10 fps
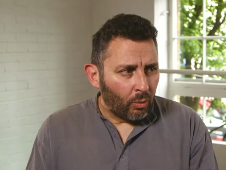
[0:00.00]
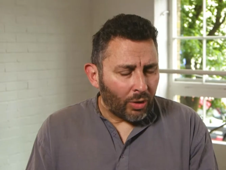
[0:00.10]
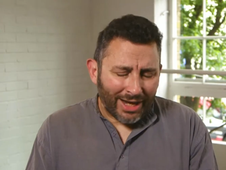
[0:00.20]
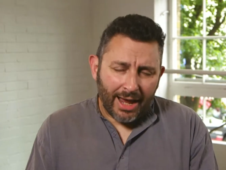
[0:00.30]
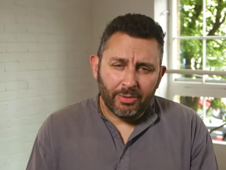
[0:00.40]

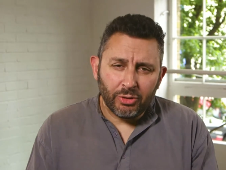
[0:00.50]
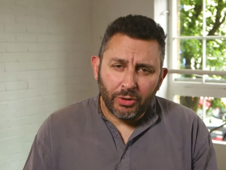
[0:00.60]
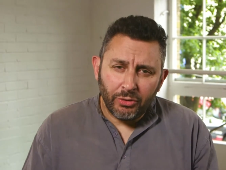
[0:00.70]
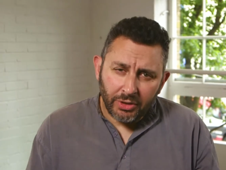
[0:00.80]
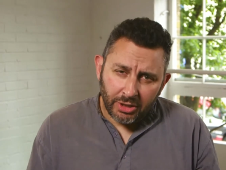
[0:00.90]
What happens
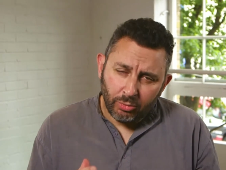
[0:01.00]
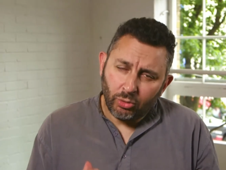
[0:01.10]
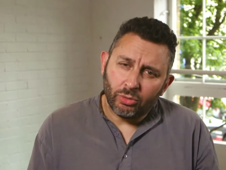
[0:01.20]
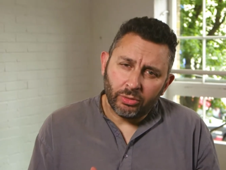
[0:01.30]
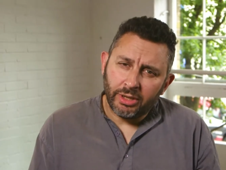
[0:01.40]
when you
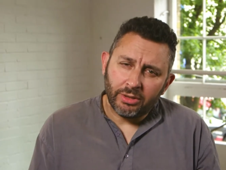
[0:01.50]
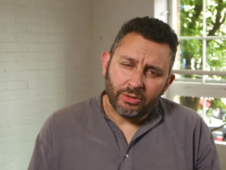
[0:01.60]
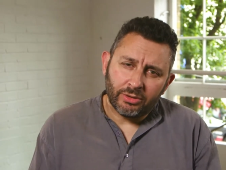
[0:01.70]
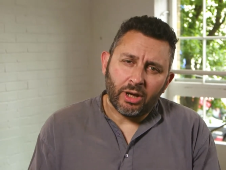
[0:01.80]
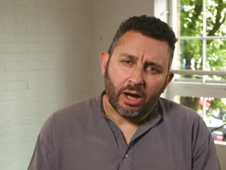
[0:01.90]
explore these
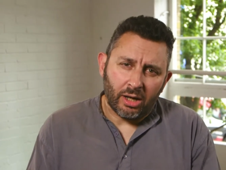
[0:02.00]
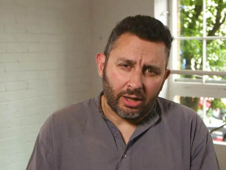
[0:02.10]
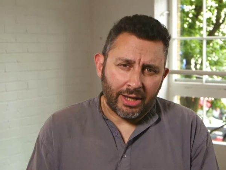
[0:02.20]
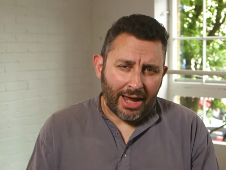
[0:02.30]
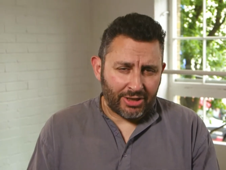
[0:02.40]

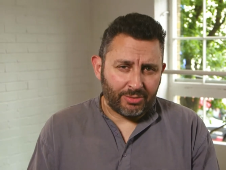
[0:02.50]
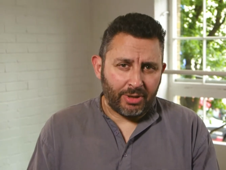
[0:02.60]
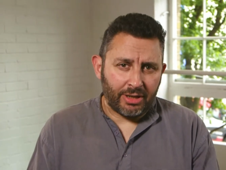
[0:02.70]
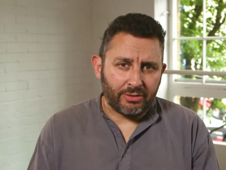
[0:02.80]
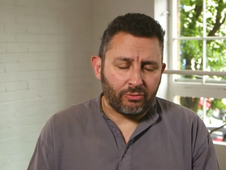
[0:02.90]
dark
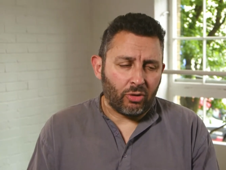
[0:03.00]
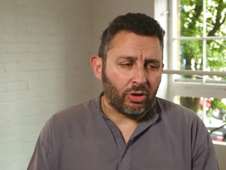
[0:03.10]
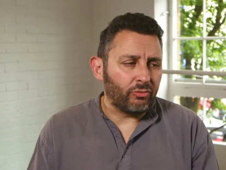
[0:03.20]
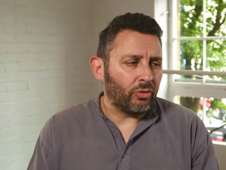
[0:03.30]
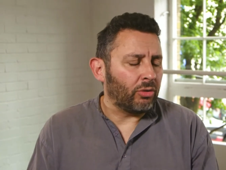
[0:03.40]
aspects of
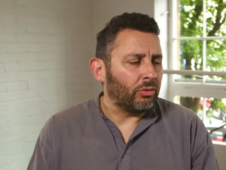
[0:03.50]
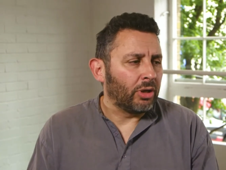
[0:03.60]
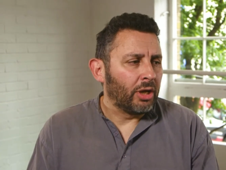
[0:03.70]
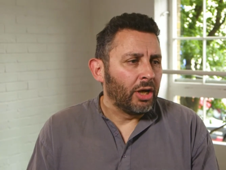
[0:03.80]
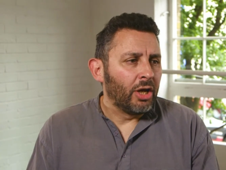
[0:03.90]
rock and
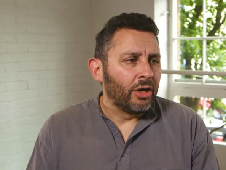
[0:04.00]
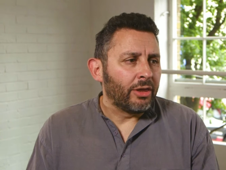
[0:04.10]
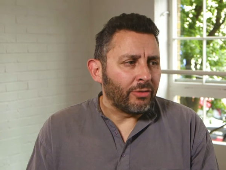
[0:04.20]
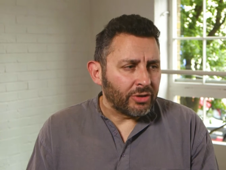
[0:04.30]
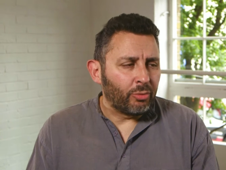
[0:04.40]
roll
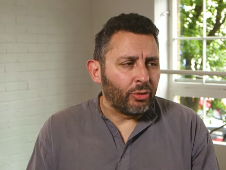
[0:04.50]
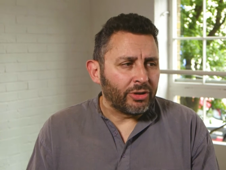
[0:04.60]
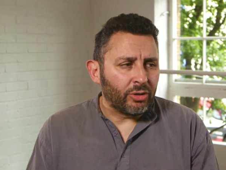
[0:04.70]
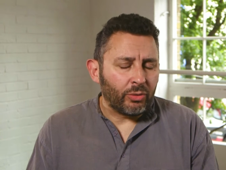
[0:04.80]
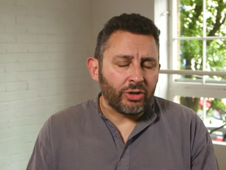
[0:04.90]
there is a
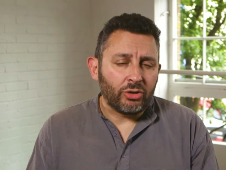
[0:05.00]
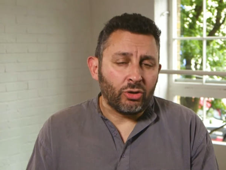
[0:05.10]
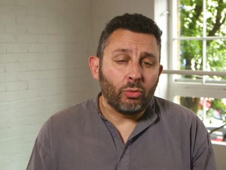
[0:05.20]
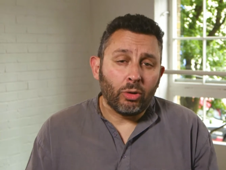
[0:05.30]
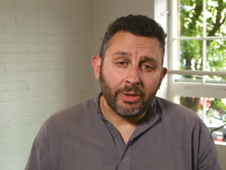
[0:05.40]
point at which
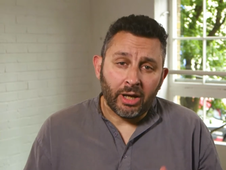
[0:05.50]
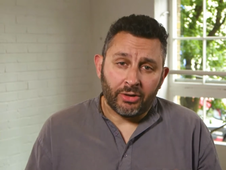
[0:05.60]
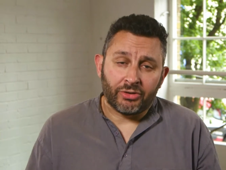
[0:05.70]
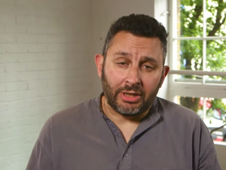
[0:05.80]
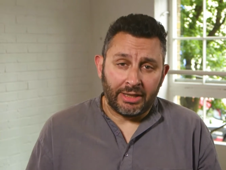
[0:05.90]
you will be
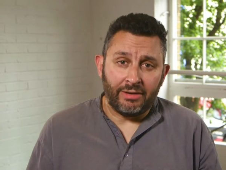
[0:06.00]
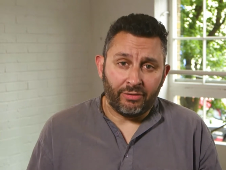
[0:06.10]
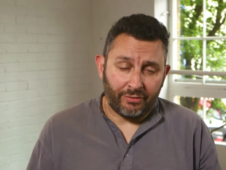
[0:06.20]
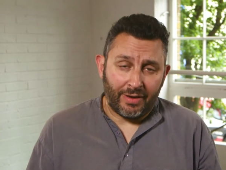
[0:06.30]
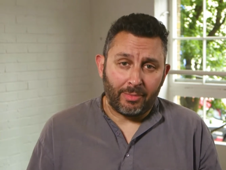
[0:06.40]
asked to leave
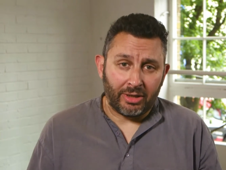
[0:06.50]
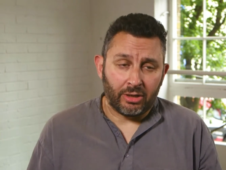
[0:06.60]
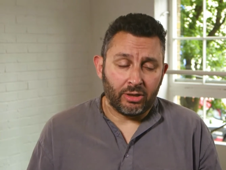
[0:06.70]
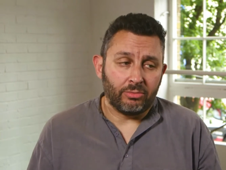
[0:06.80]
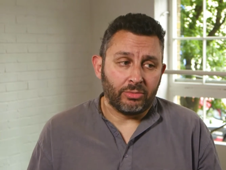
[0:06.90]
the family
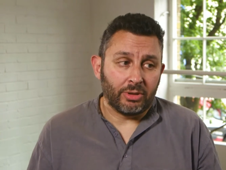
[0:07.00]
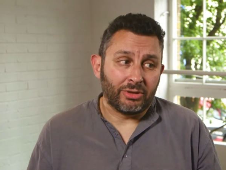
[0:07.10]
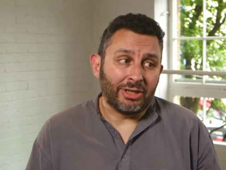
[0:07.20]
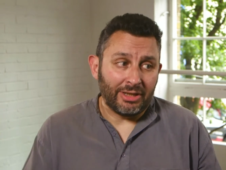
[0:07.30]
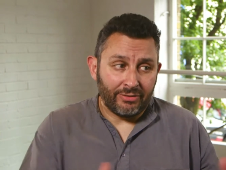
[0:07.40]
home
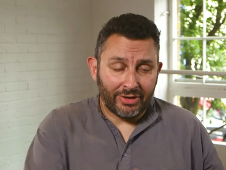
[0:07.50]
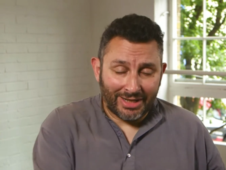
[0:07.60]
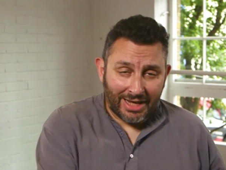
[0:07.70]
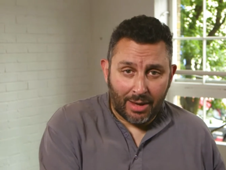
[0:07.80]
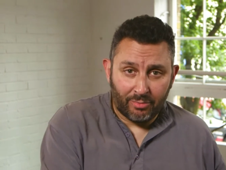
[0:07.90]
to live in a
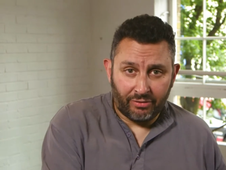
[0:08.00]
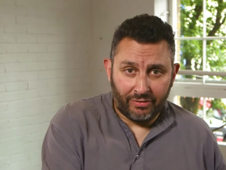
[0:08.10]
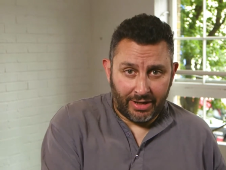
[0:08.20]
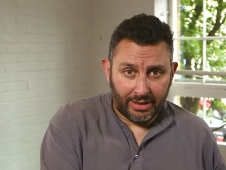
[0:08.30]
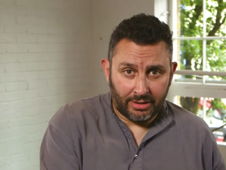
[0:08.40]
camper
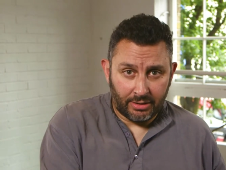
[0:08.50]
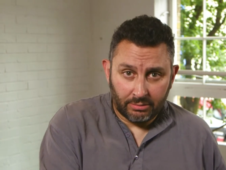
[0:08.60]
van,